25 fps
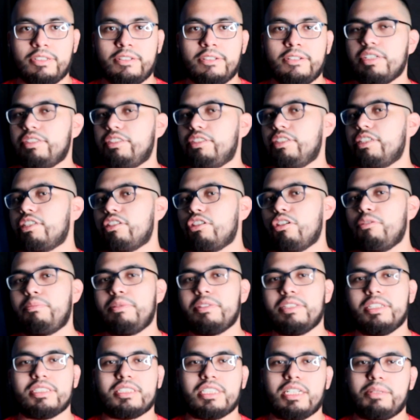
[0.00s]
because you can
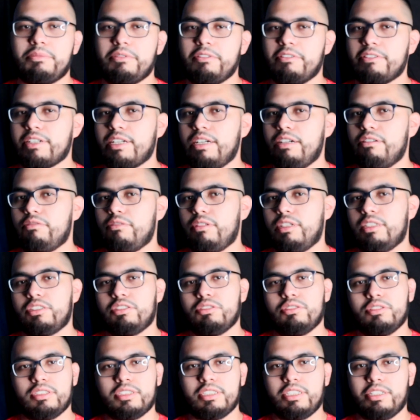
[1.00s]
open this type of account as
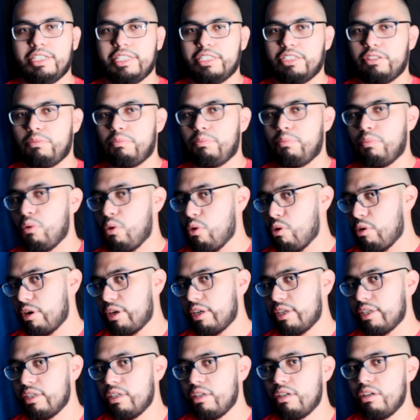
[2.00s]
soon as they're either
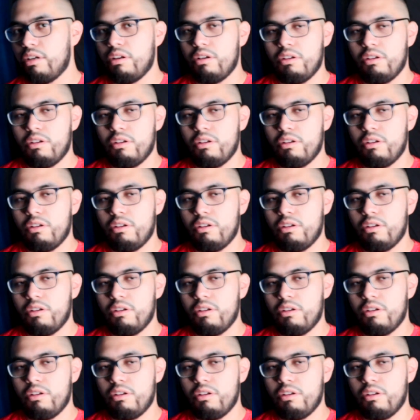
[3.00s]
born,